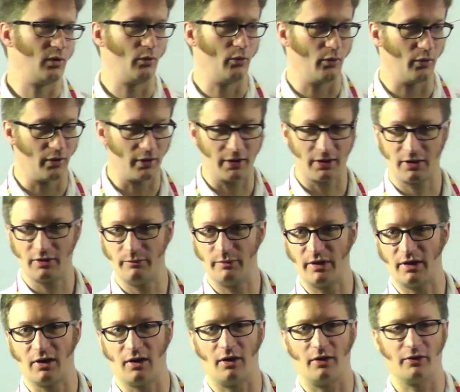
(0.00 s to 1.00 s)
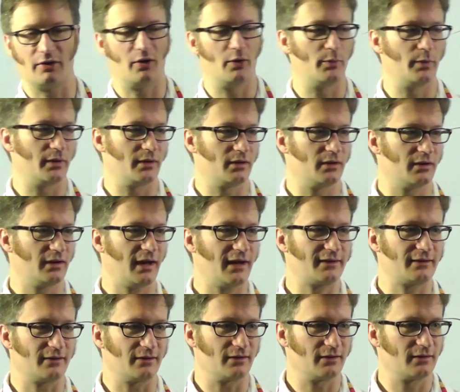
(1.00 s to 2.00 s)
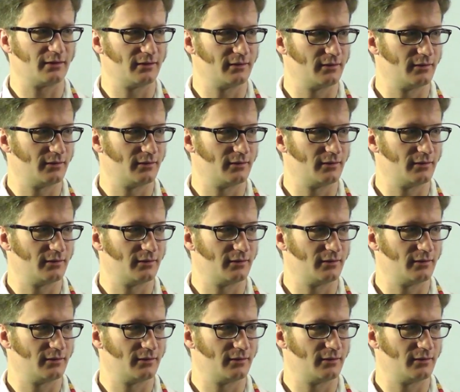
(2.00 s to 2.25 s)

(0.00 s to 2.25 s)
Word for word: Or it could be called open collector.